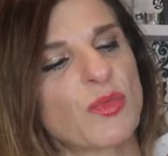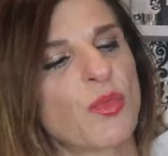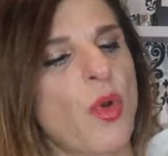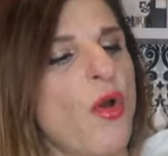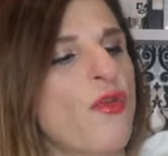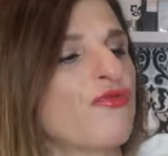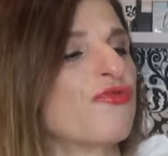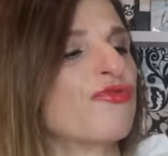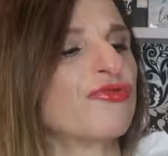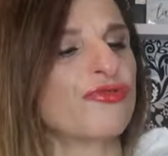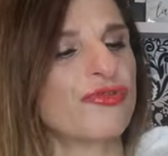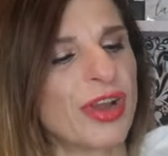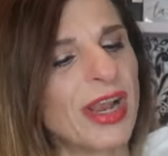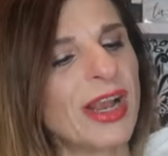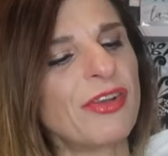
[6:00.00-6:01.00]
were
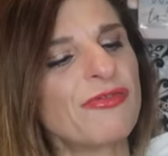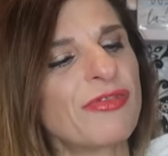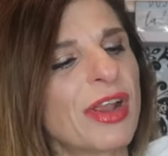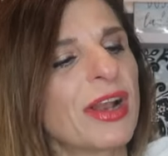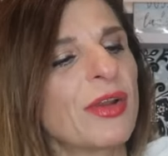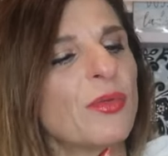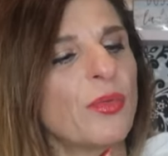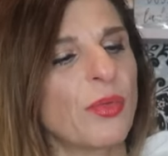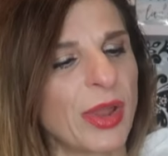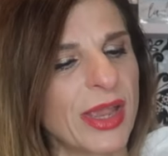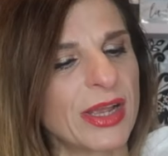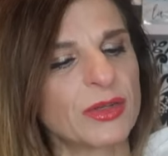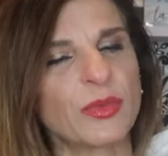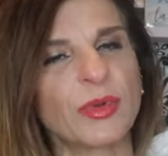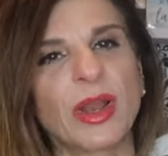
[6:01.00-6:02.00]
really, really
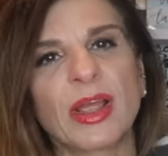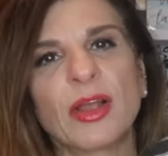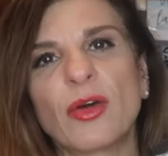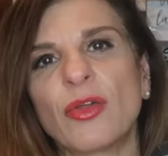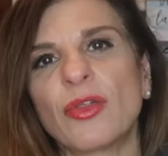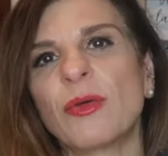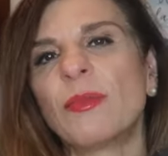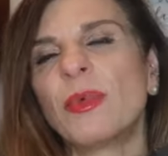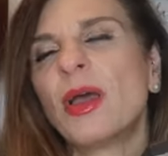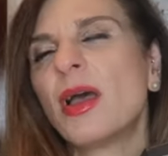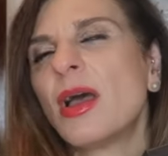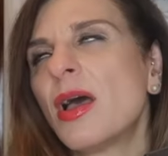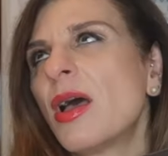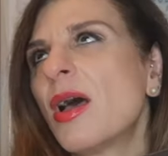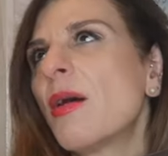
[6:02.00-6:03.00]
weird when I got them.
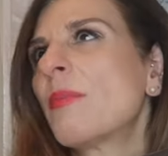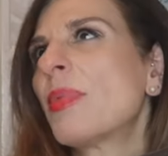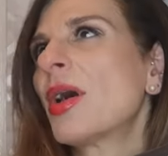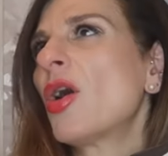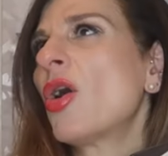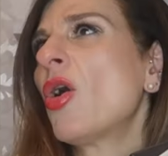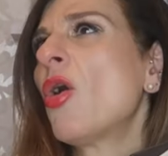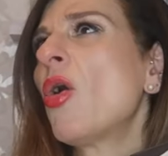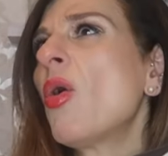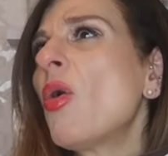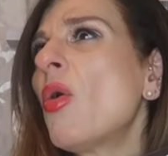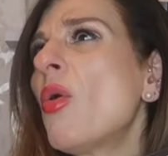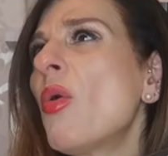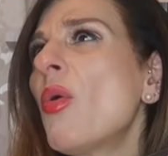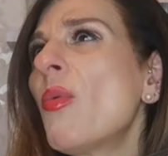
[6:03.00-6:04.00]
But
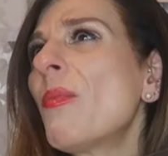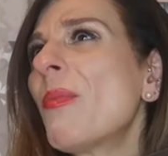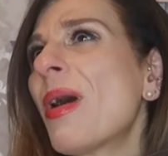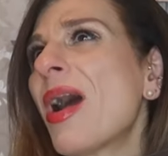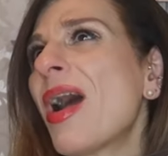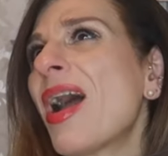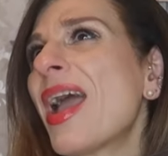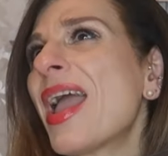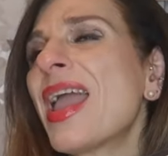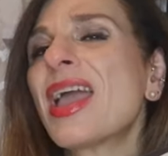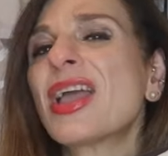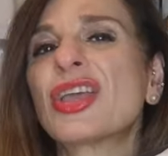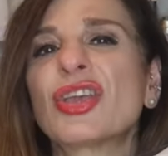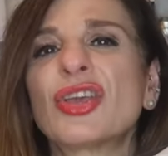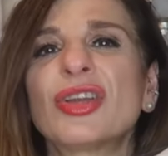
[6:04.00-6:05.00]
oh
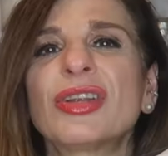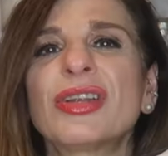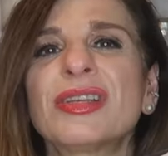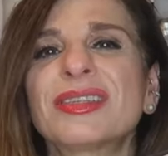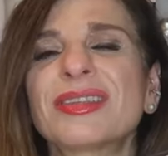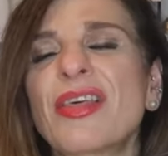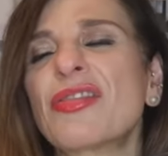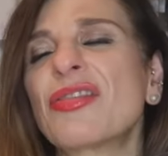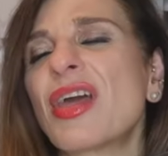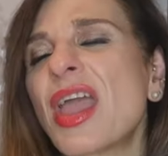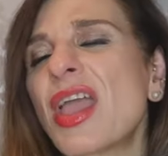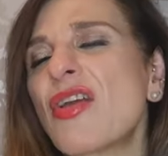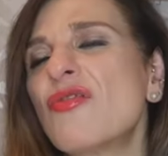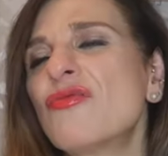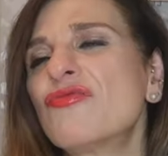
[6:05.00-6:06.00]
my goodness,
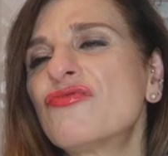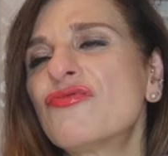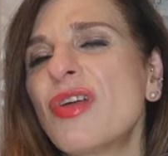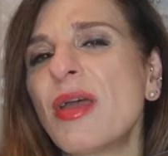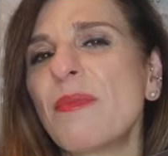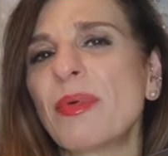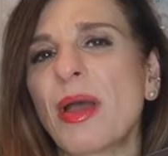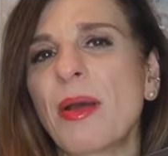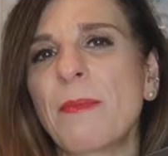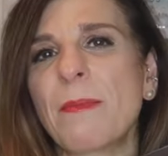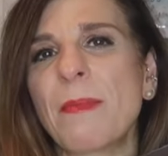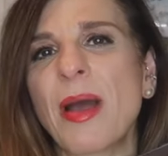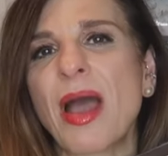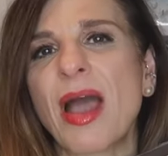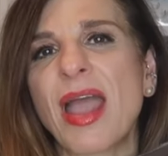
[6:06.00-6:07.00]
they rip
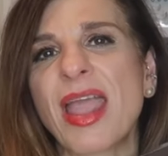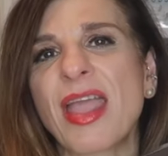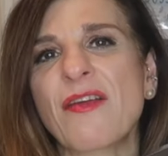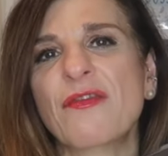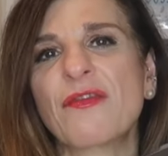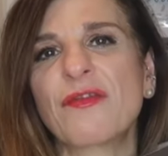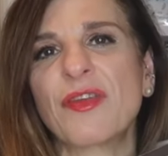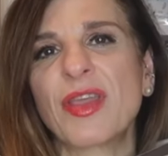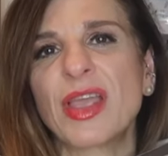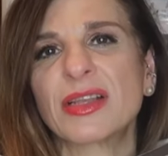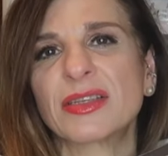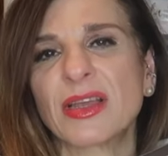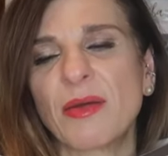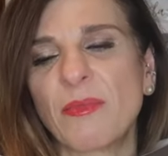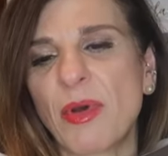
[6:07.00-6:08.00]
my
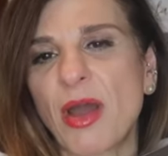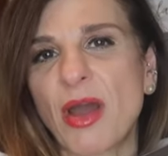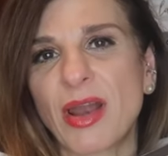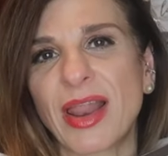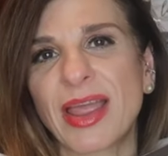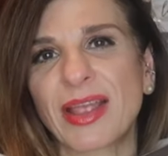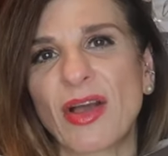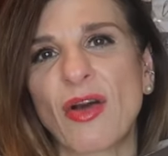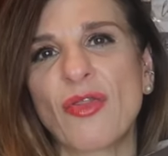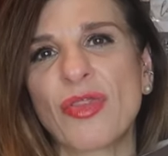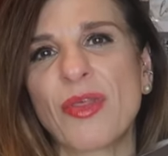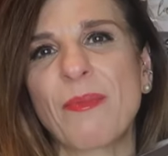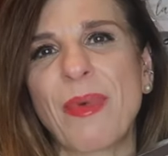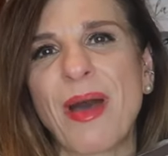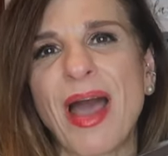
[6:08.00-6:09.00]
feet apart, like
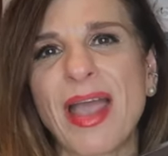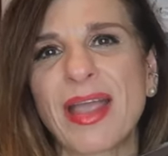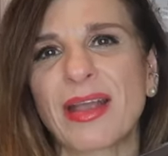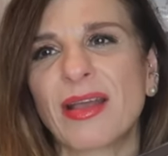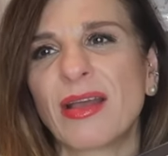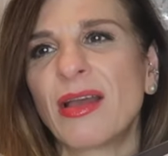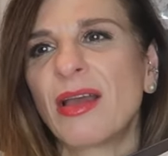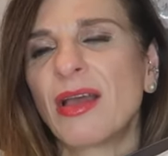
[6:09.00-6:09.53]
on the back